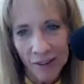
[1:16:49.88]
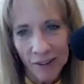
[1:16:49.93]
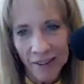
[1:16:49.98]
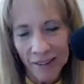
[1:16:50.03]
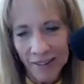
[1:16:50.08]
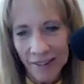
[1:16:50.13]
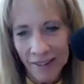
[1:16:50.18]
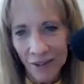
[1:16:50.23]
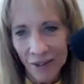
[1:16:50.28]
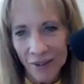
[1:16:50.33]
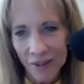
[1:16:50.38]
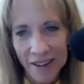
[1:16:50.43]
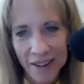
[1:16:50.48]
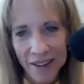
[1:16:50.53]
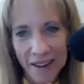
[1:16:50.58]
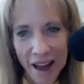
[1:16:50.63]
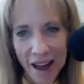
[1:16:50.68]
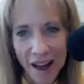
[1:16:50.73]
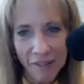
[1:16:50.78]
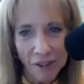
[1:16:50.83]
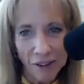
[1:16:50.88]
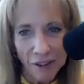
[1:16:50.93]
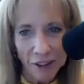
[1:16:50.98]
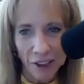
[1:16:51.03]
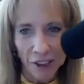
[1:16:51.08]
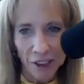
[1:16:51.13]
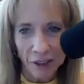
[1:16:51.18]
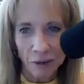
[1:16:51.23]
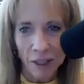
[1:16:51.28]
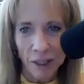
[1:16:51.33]
so never
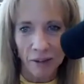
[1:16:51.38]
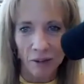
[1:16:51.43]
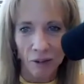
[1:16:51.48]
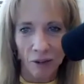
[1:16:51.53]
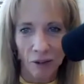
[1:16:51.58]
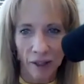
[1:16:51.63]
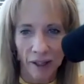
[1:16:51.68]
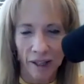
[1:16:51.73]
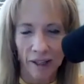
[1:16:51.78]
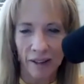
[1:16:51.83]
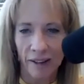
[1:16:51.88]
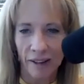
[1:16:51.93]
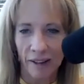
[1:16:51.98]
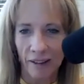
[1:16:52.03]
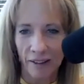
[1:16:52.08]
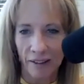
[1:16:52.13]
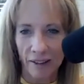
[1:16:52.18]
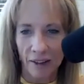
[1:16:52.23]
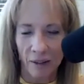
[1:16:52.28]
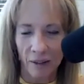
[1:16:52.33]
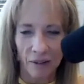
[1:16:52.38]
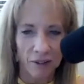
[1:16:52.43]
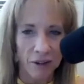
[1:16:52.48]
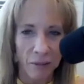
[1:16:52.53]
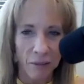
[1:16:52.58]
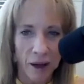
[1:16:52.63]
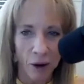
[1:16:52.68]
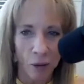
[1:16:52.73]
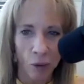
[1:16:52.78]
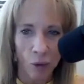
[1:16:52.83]
should we look at these, no
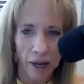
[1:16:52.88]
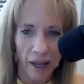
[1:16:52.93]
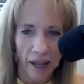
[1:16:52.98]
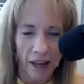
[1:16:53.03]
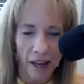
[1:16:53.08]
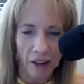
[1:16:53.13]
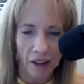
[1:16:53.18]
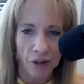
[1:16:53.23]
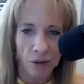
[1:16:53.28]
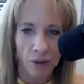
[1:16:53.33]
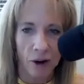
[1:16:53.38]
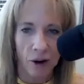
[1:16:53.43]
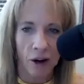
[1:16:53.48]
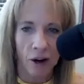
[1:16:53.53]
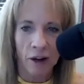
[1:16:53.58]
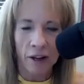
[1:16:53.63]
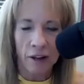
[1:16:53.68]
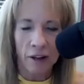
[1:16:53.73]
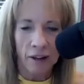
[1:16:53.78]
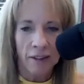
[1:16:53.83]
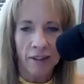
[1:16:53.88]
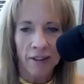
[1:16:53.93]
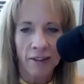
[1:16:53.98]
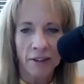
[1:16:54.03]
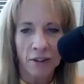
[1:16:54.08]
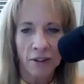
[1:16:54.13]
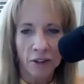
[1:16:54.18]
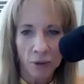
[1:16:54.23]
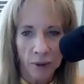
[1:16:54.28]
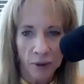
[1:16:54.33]
matter what age you are,
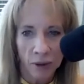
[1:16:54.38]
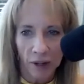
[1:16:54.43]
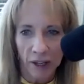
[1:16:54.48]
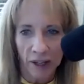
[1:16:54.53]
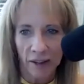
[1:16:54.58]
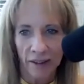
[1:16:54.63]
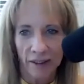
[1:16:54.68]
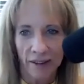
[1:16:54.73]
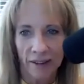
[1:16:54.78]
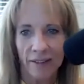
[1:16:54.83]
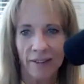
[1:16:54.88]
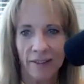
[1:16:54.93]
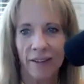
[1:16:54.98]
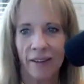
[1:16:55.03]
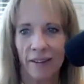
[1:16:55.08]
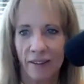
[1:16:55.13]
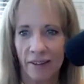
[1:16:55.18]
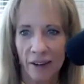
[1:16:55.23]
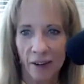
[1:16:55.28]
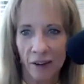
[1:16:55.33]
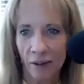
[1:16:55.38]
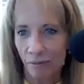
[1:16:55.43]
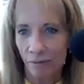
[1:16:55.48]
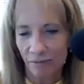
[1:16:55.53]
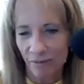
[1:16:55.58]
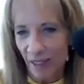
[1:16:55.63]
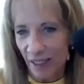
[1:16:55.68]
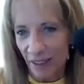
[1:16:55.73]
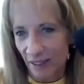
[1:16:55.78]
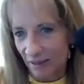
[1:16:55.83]
should we look at these things as,
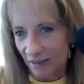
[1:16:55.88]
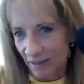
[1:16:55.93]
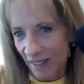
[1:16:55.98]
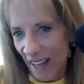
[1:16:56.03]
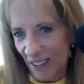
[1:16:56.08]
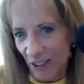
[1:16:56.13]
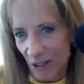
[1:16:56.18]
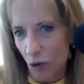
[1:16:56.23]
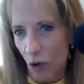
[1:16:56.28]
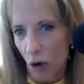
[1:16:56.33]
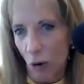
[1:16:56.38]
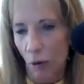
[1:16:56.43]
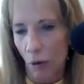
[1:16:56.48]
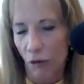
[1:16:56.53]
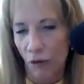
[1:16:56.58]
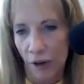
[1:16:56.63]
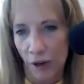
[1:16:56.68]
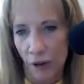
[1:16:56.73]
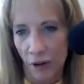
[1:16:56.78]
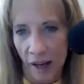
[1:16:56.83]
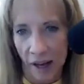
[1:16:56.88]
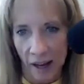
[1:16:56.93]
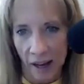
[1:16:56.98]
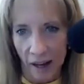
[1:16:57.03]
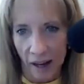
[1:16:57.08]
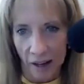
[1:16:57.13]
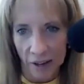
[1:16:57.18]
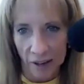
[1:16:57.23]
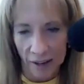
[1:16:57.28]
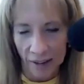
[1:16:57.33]
that's normal for your
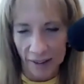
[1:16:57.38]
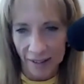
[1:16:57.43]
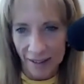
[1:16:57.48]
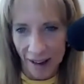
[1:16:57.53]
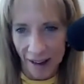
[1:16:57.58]
age. It's not.